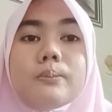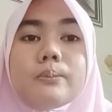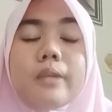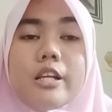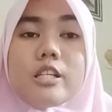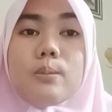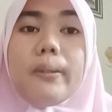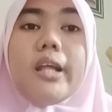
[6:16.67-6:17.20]

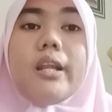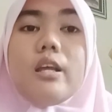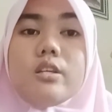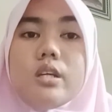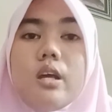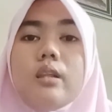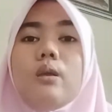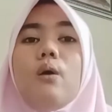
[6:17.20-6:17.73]

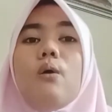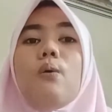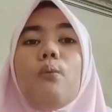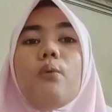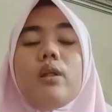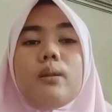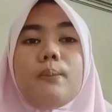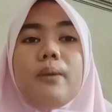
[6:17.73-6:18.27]
explanation
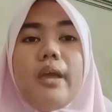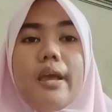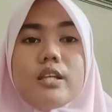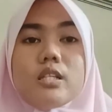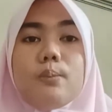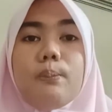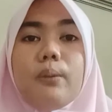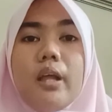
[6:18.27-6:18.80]
will be
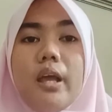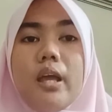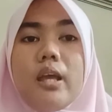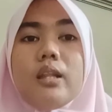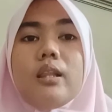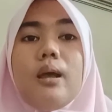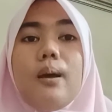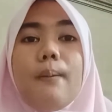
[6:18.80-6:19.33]

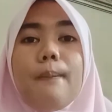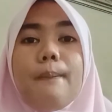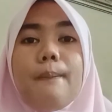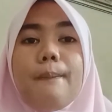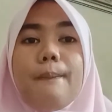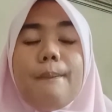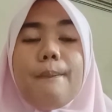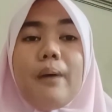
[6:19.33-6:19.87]
explained
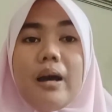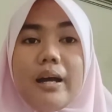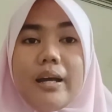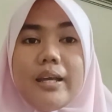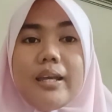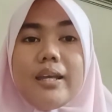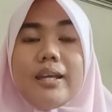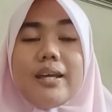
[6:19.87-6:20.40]

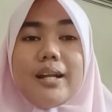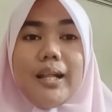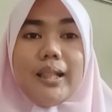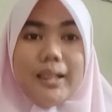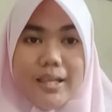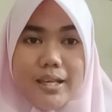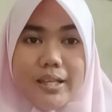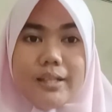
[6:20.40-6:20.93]
by
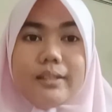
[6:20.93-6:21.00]
Ratih.